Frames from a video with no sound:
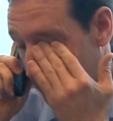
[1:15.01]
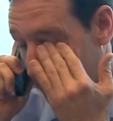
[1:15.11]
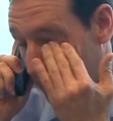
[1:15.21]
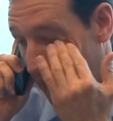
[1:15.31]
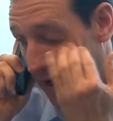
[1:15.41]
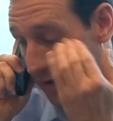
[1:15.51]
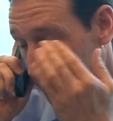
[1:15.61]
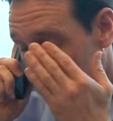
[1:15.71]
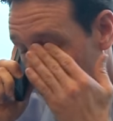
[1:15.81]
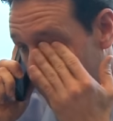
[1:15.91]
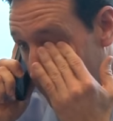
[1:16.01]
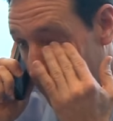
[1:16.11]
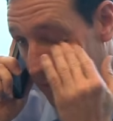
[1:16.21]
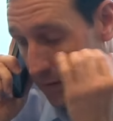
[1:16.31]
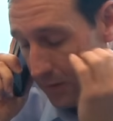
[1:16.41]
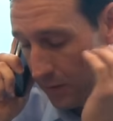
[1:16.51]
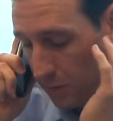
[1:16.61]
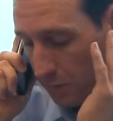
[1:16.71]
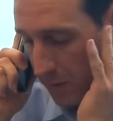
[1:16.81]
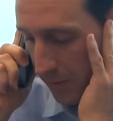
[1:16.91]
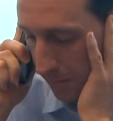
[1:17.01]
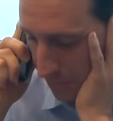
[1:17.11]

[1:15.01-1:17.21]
these guys and you know with my